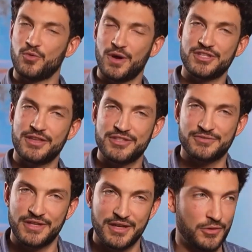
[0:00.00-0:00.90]
watching this
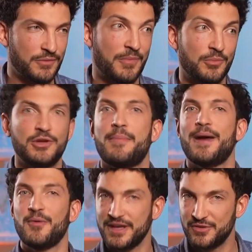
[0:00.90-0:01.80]
video, which
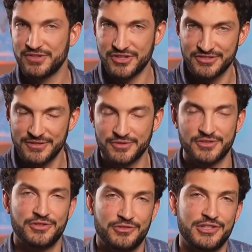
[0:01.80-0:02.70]
by the way was just the
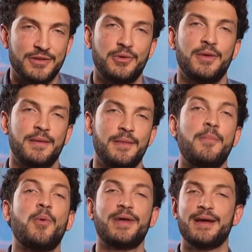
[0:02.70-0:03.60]
first of several.
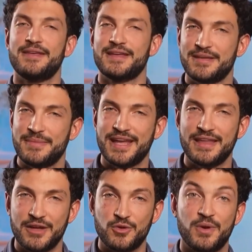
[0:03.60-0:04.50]
We'll definitely make another